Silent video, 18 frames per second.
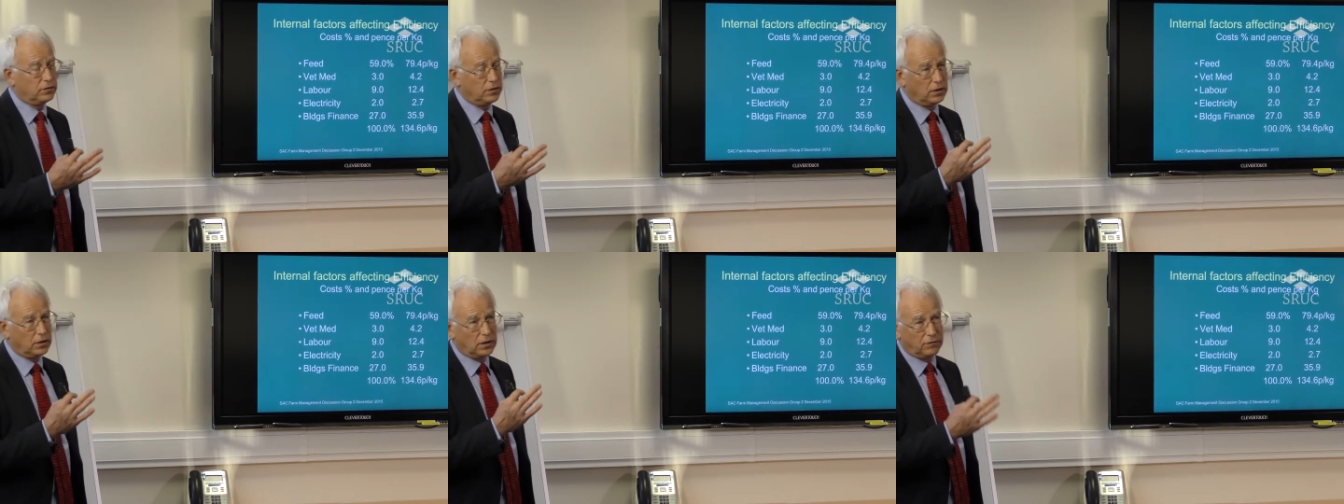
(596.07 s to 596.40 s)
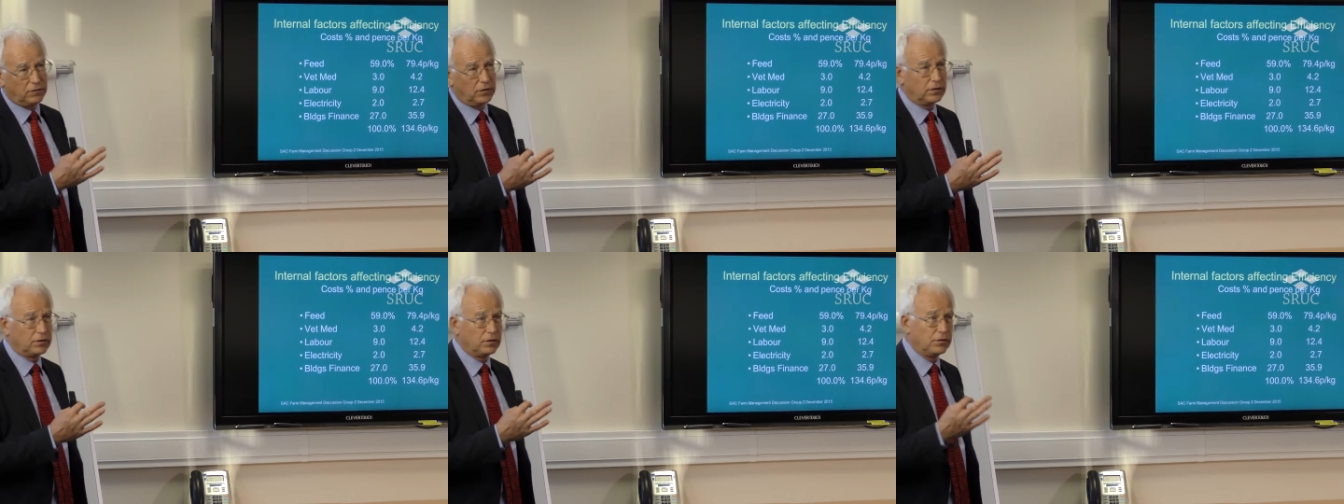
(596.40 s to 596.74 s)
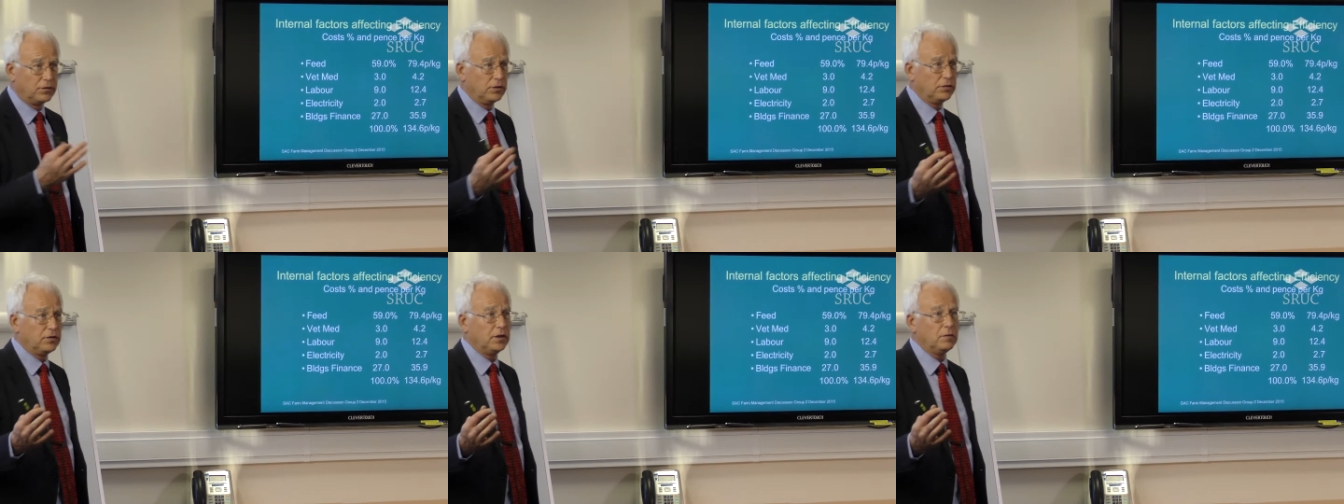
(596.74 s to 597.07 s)
11 to
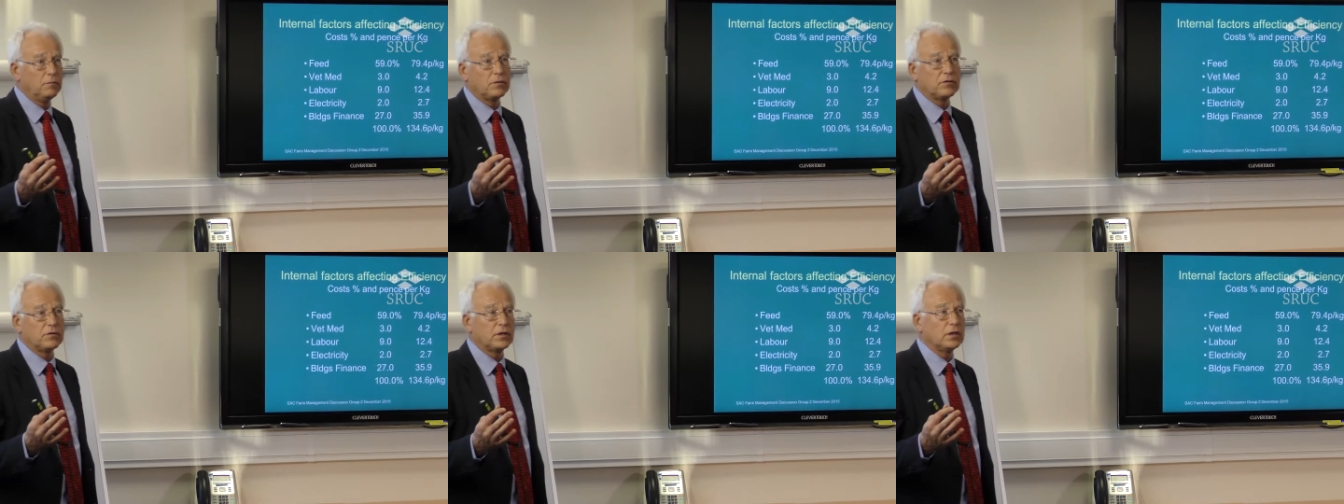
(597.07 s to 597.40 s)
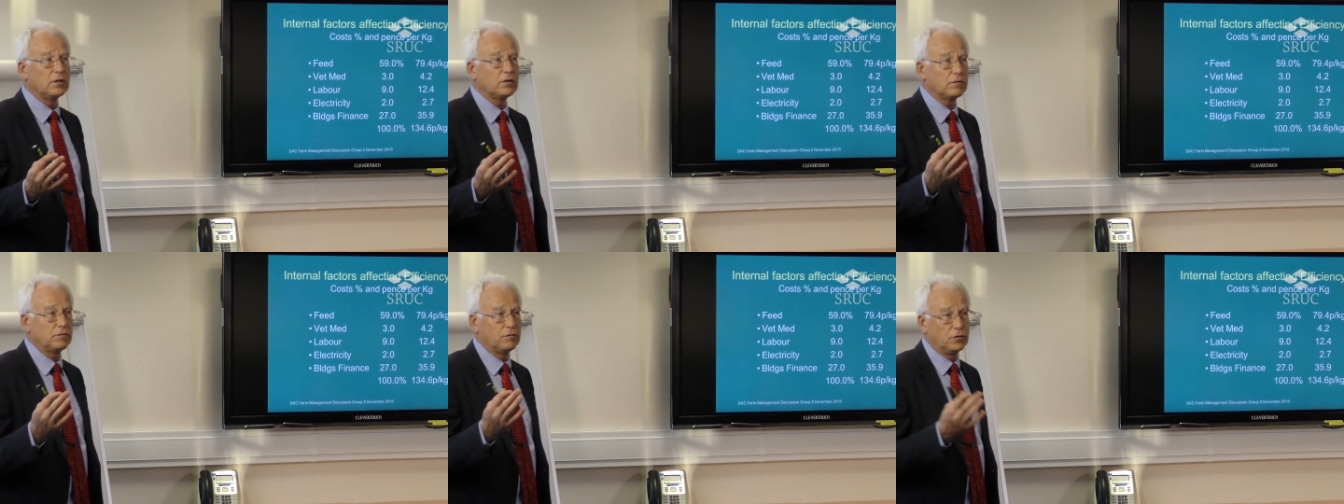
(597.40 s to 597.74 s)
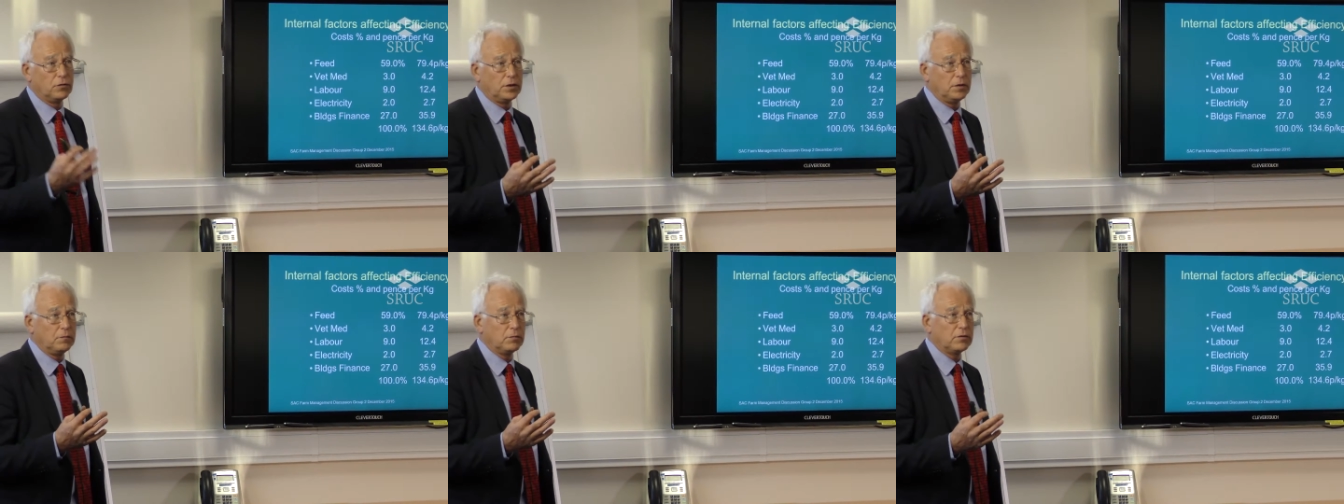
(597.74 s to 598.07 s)
13%
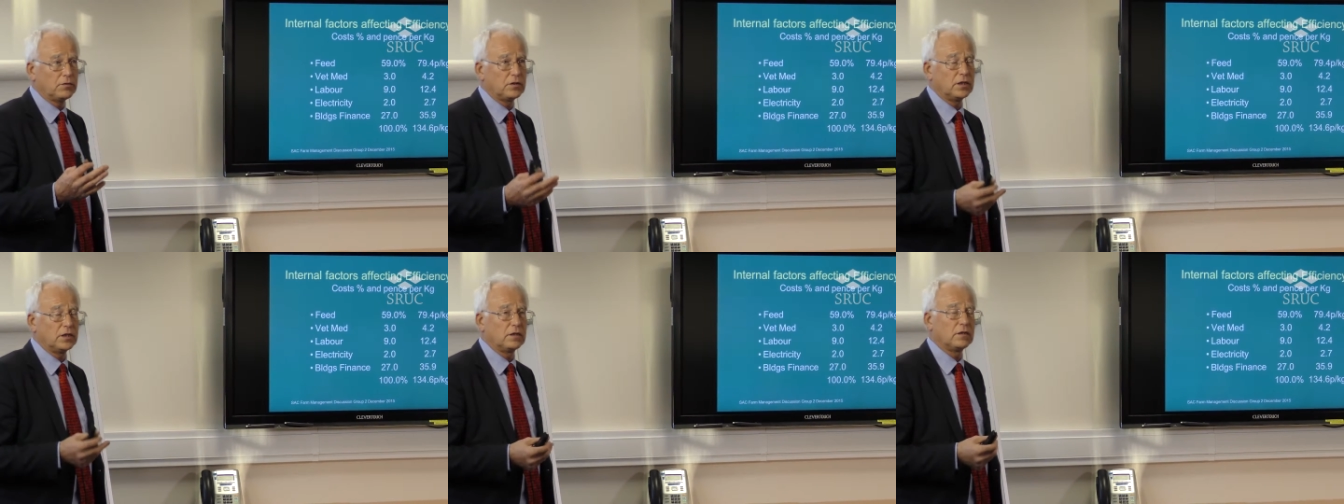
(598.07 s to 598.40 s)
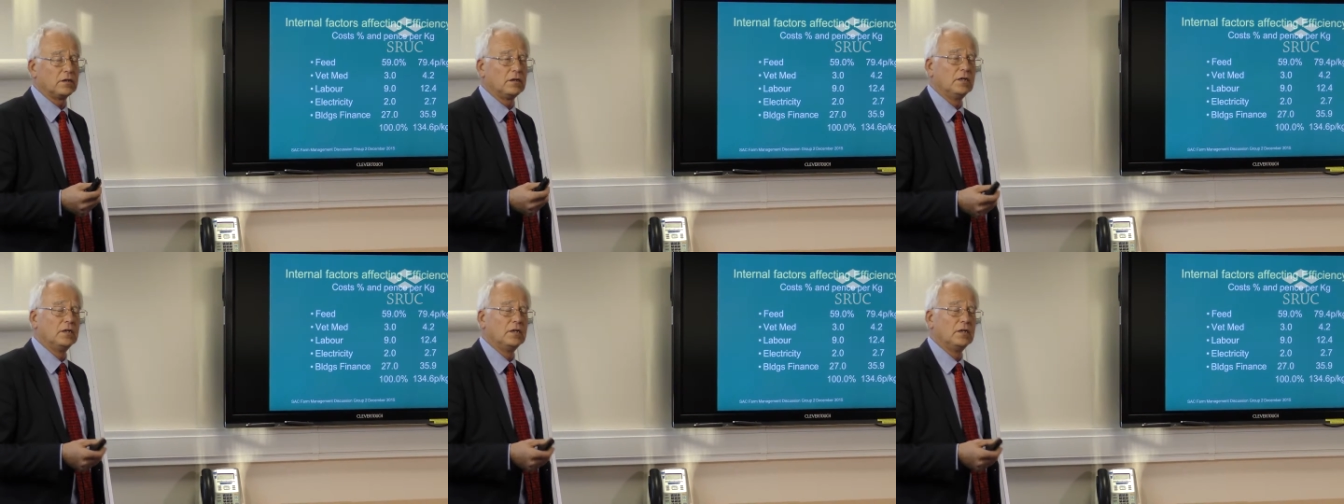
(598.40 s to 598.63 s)
or 14%.